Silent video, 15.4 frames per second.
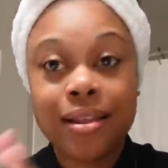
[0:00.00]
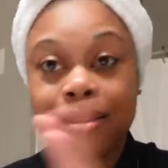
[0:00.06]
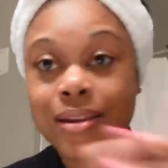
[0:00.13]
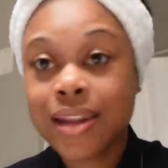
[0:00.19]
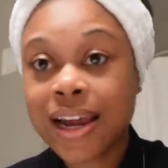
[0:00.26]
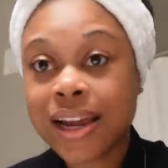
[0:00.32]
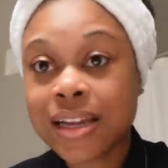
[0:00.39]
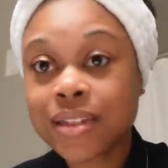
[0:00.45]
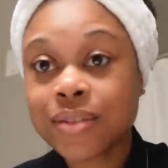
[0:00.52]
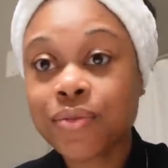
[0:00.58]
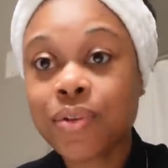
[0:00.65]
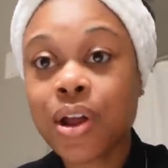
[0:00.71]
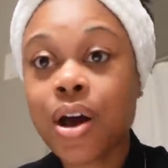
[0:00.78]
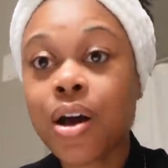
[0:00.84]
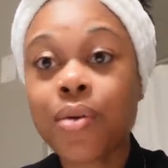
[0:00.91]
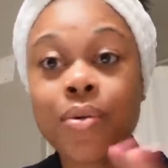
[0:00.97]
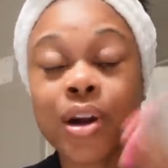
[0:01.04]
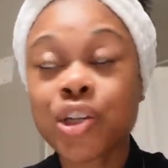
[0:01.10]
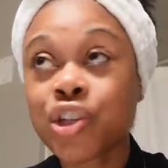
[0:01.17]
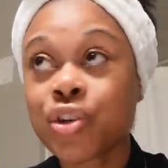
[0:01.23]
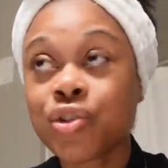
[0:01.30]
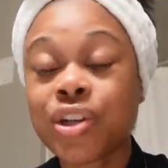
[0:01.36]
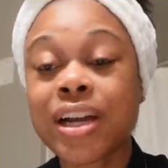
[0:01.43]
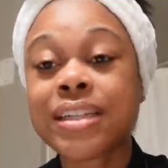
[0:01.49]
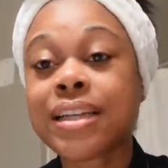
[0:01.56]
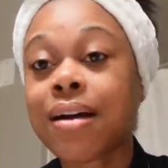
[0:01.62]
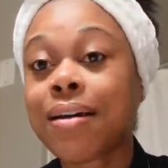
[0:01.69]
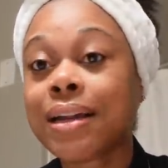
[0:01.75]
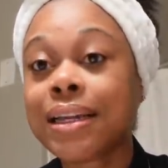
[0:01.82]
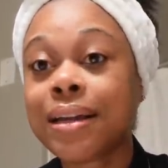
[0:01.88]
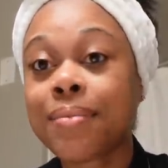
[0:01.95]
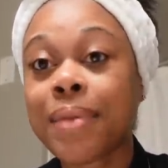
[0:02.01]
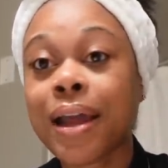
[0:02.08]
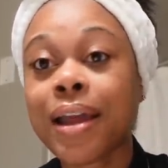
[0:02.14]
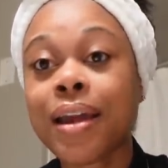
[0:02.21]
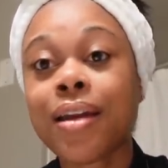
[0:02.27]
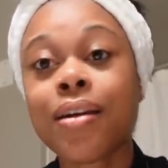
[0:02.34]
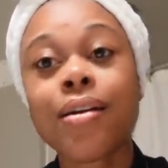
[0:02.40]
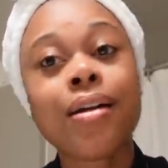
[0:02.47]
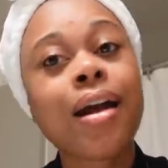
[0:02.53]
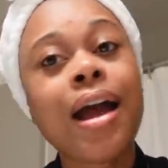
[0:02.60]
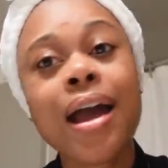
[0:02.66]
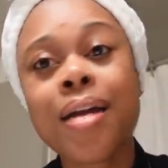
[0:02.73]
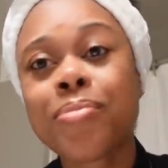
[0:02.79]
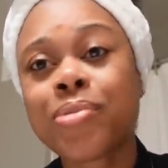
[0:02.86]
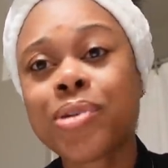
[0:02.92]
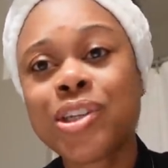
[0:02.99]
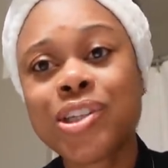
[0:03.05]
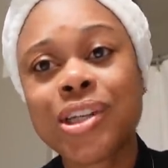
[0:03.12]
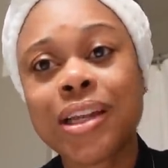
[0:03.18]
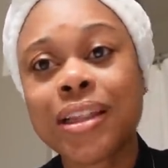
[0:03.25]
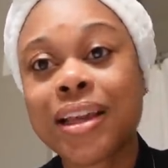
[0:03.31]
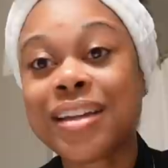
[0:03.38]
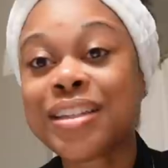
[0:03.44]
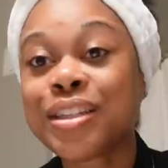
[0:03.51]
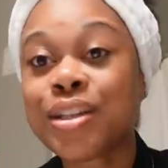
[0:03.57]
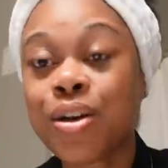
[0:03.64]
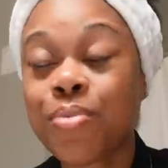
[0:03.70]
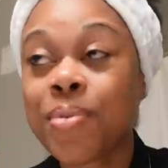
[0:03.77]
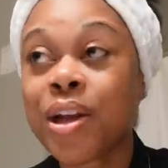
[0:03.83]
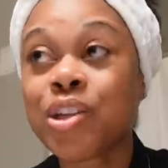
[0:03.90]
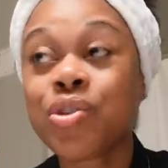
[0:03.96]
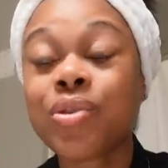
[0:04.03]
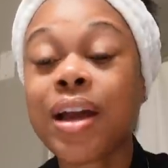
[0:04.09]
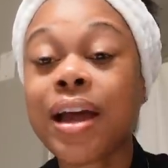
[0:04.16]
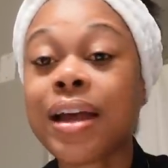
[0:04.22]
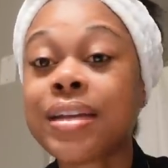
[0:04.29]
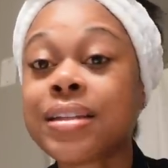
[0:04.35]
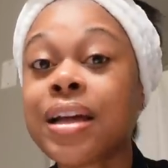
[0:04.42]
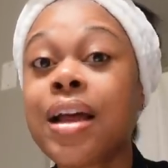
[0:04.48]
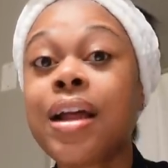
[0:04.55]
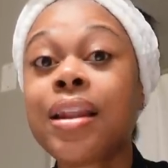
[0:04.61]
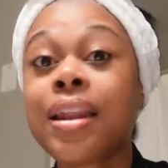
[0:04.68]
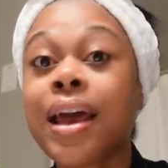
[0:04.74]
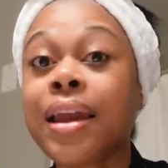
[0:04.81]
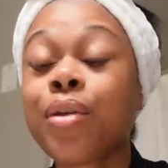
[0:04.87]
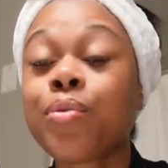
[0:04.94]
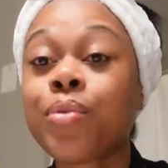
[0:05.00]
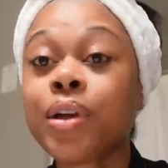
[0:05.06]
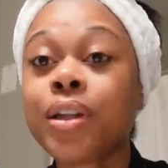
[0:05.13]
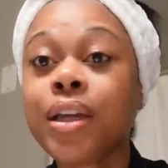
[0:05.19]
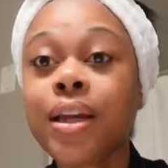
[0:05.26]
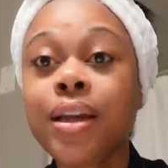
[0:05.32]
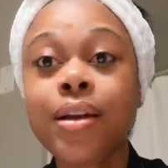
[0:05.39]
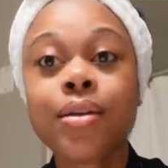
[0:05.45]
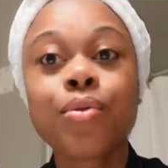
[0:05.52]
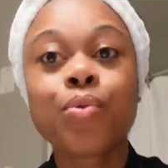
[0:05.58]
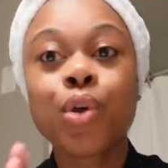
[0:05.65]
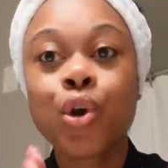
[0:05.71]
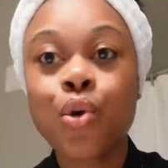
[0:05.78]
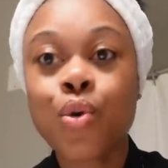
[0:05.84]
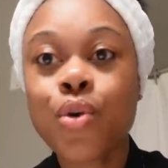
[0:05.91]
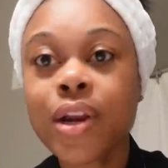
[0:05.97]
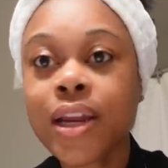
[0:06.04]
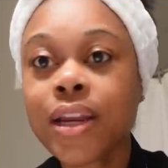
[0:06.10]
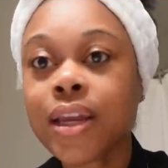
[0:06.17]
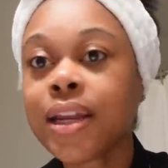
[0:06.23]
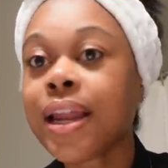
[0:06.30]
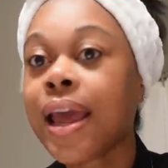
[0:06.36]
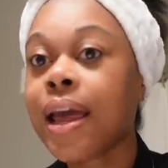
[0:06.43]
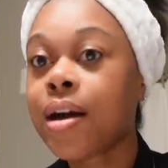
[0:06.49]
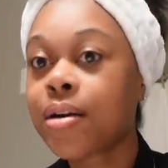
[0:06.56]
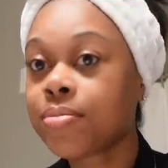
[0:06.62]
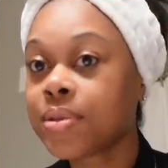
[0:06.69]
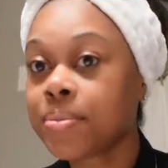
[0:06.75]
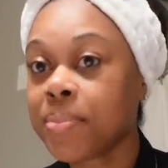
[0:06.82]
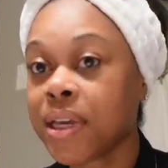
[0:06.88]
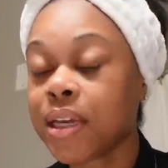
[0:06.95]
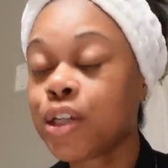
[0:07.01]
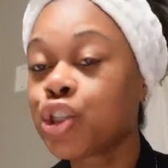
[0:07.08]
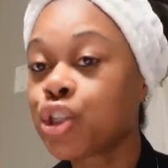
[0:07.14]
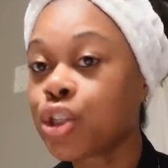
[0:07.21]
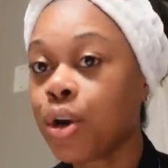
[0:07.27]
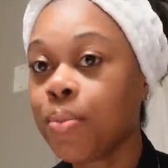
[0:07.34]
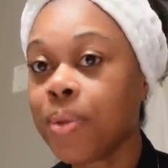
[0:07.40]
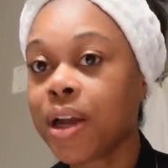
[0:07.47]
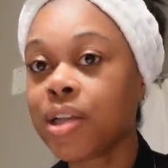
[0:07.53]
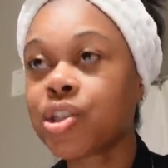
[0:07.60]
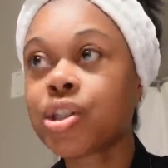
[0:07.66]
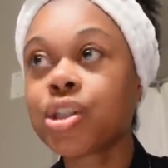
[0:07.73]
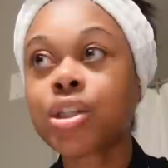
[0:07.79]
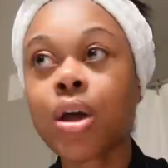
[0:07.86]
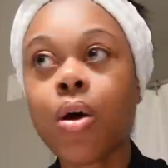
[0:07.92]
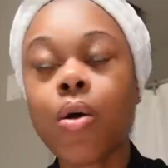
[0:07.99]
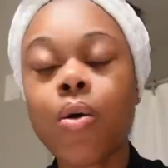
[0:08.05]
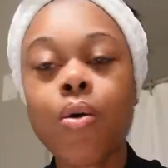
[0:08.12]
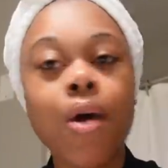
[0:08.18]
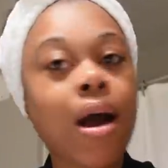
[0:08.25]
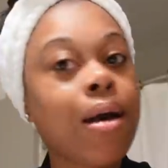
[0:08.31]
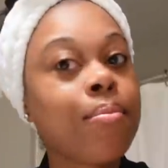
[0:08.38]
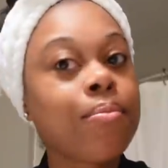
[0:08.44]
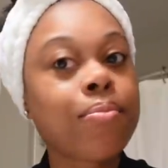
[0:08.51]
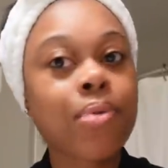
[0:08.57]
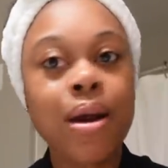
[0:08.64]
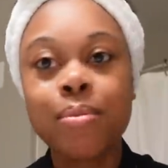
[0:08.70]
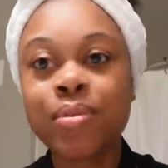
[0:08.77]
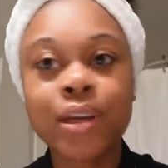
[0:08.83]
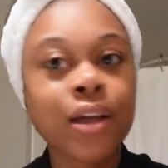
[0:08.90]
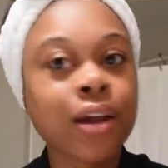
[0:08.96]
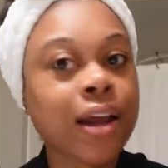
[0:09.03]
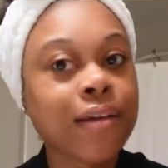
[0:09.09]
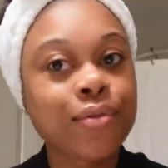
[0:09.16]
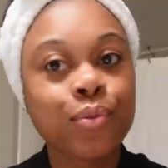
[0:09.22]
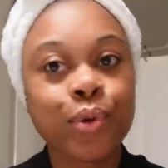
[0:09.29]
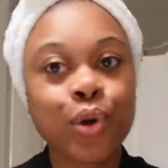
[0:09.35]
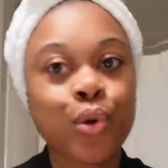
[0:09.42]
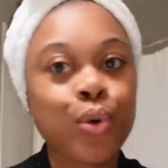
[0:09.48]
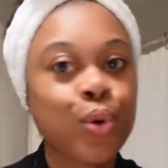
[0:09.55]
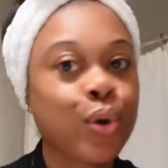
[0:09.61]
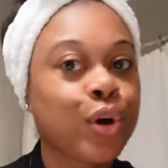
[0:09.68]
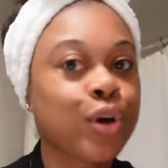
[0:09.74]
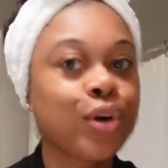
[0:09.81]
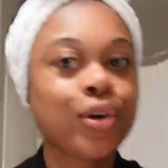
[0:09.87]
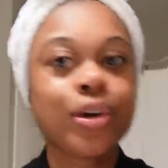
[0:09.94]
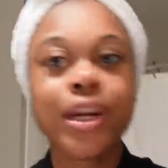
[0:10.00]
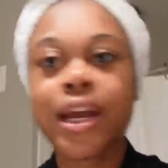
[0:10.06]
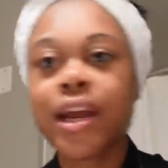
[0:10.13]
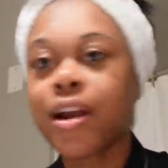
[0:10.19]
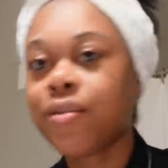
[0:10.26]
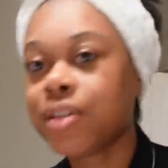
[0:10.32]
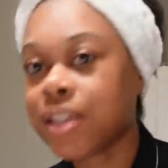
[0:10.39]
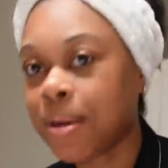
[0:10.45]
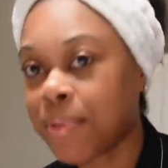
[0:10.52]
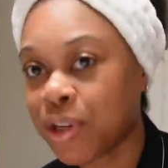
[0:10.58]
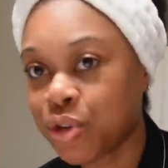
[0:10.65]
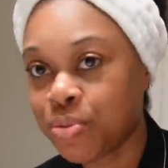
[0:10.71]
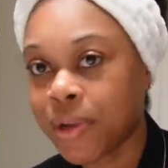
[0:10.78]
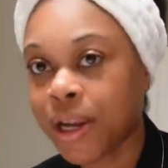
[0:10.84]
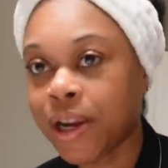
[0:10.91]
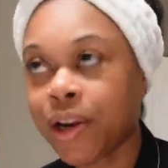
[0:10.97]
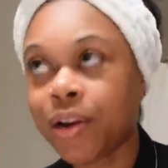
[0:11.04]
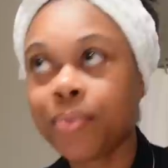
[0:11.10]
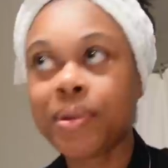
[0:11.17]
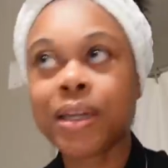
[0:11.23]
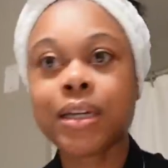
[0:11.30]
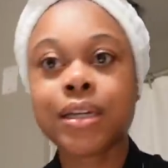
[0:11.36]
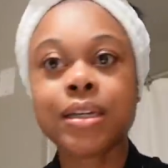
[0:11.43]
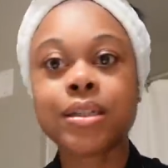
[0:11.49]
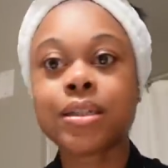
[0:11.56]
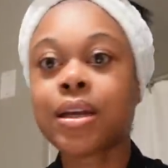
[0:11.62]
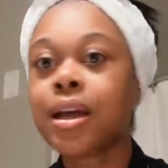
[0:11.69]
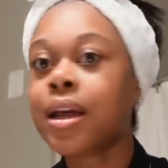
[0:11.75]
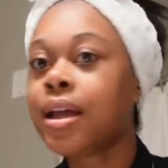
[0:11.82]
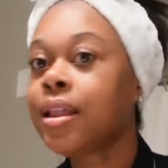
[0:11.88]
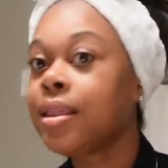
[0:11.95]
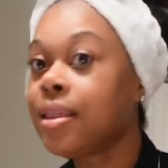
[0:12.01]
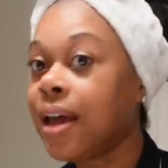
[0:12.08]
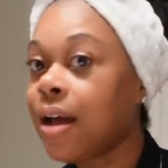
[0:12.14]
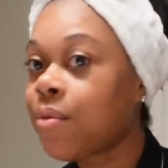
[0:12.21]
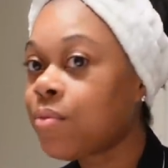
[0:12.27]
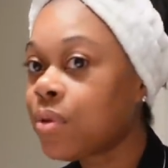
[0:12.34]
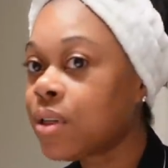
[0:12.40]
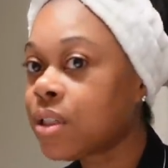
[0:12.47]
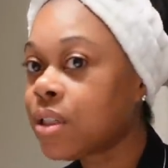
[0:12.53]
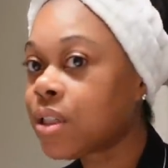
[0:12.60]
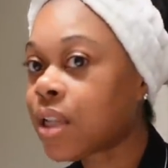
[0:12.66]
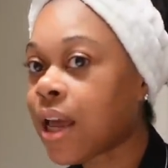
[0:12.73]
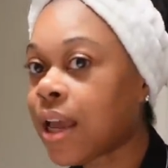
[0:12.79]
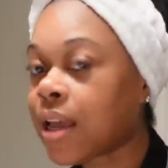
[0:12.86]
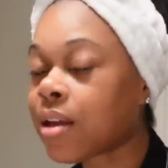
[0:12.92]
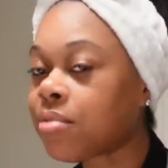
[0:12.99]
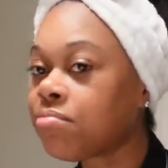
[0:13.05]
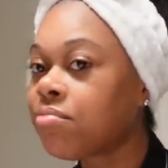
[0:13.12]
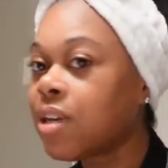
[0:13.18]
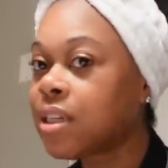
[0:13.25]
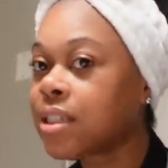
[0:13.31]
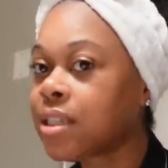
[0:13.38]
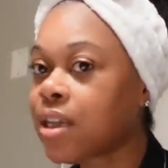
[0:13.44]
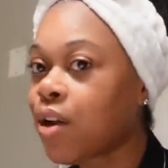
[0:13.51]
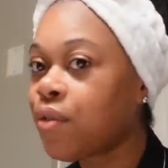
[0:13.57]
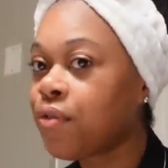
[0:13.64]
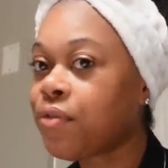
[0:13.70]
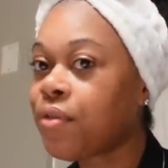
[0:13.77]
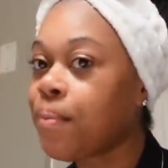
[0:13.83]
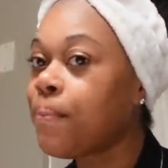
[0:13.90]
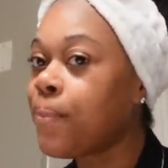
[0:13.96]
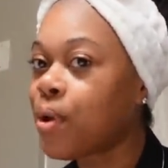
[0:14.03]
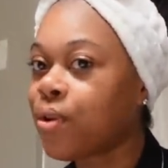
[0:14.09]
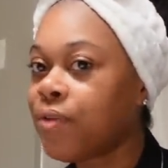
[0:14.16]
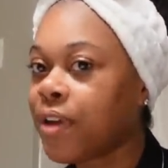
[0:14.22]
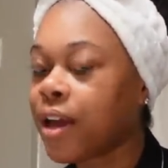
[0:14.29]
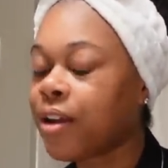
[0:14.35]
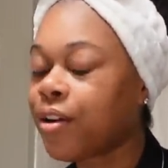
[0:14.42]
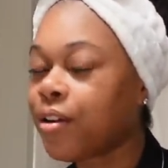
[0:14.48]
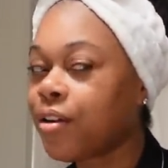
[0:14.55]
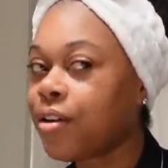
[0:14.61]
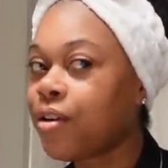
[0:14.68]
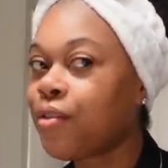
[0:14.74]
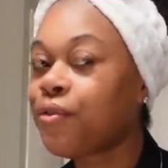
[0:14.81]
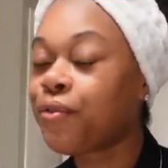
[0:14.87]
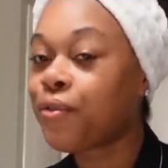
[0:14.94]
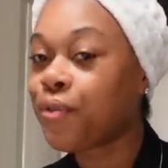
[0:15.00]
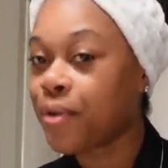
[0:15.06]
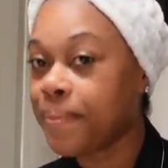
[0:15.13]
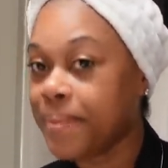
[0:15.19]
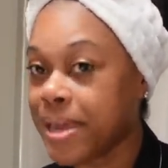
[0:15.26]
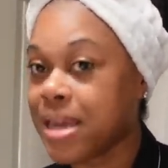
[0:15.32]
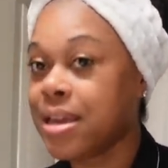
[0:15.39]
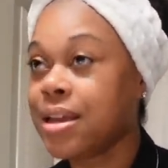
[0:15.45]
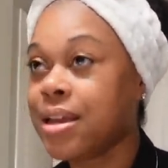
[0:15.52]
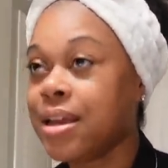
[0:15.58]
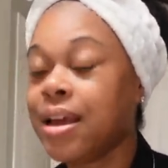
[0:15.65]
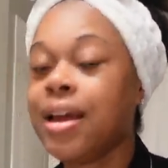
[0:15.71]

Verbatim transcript: last vlog where I showed you guys how I did my hair. I appreciate that so much, you guys. Like, really, recording it helped me so much. So I'm probably gonna have to record every time I do my hair because that was like a self-motivator for me.